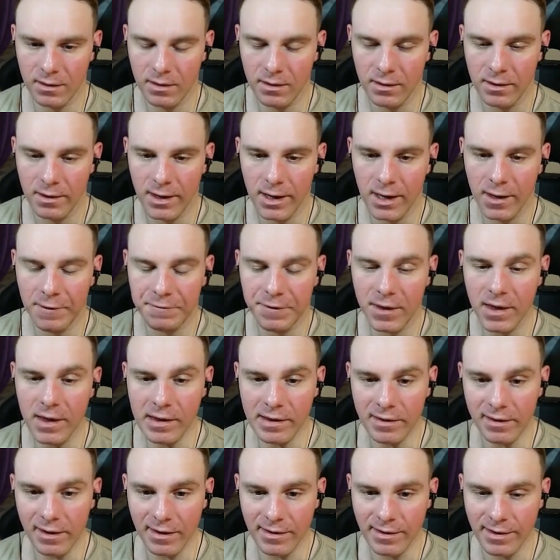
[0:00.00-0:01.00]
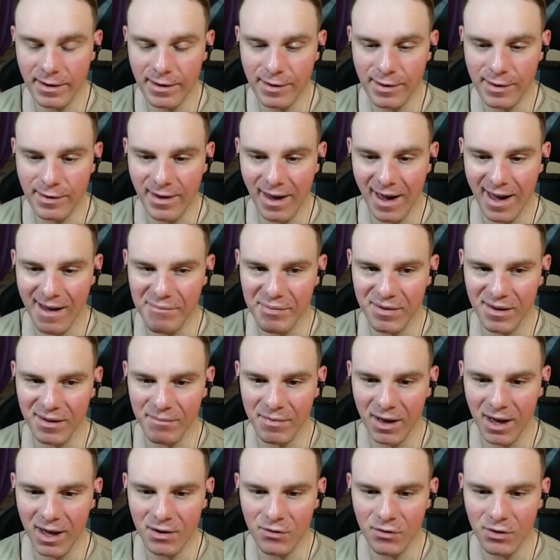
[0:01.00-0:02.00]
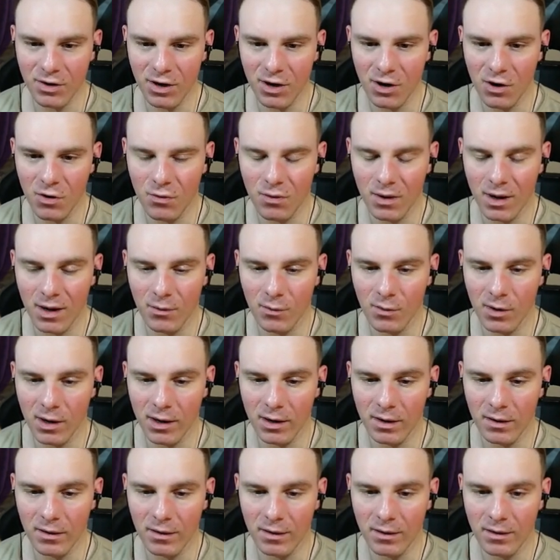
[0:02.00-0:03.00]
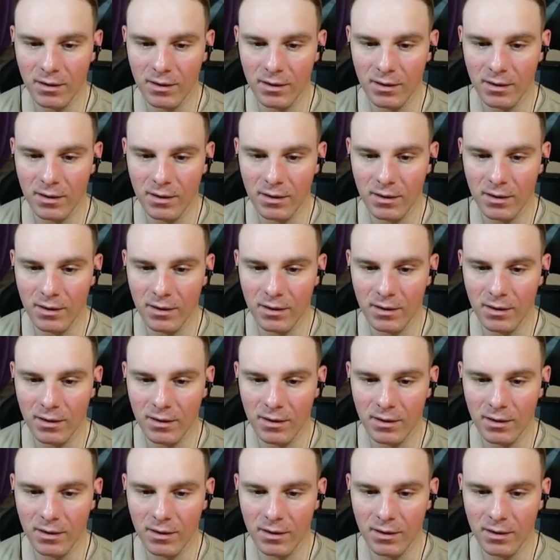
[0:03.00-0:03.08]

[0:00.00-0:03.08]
If this doesn't stop him, I don't know what will.